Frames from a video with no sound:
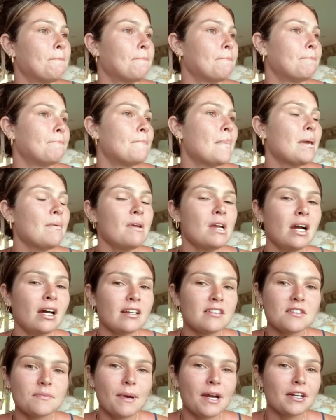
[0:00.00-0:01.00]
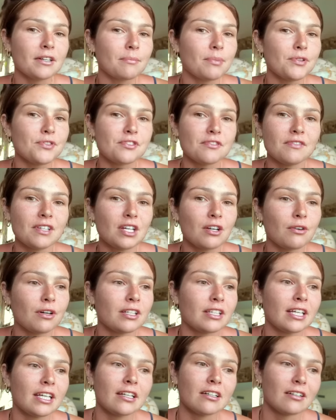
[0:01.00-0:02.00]
maybe got inspired to post a video
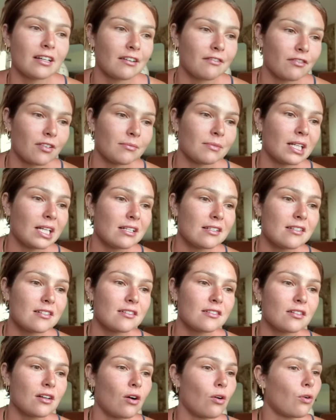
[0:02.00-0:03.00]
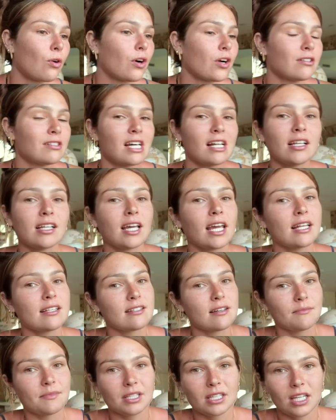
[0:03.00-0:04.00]
on the internet from this, or delegate
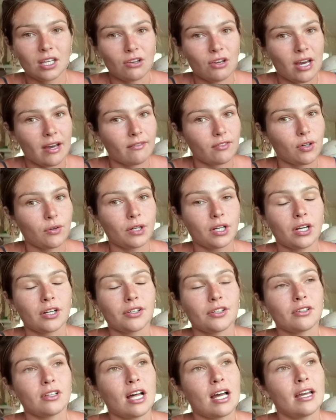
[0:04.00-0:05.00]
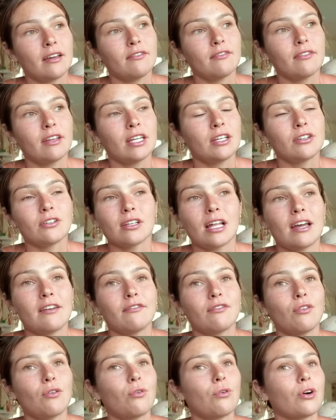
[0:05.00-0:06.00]
something that you have going on in your
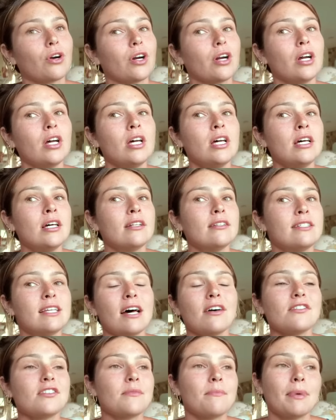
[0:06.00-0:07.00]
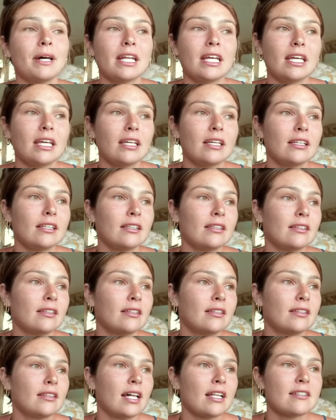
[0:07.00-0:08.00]
life, or tell somebody
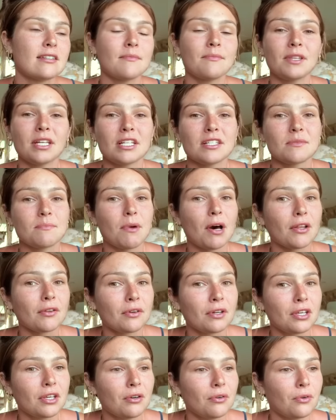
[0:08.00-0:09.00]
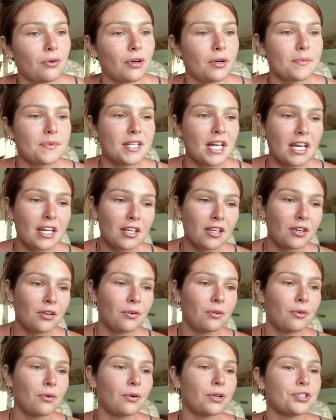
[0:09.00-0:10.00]
that something's bothering you or upsetting
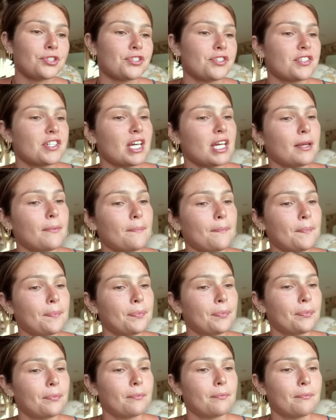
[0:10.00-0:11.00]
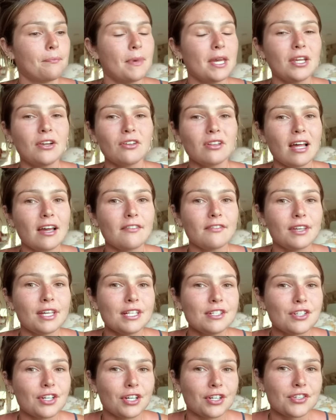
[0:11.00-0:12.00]
you, or just like make your life
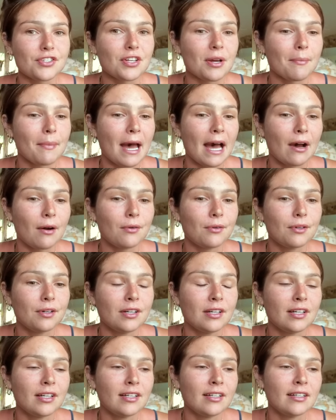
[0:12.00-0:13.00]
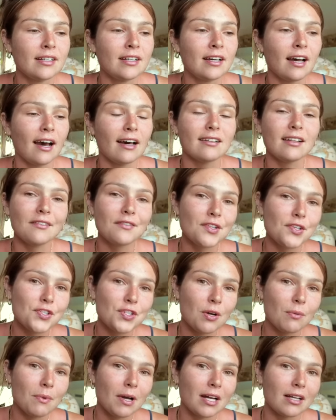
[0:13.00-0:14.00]
easier somehow. I love you
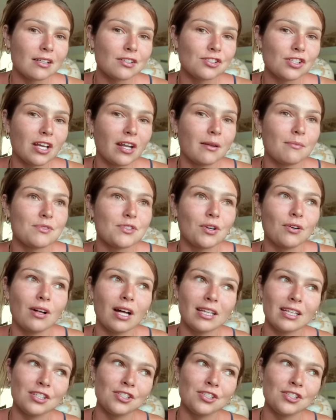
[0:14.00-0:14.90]
so much, and I'm so glad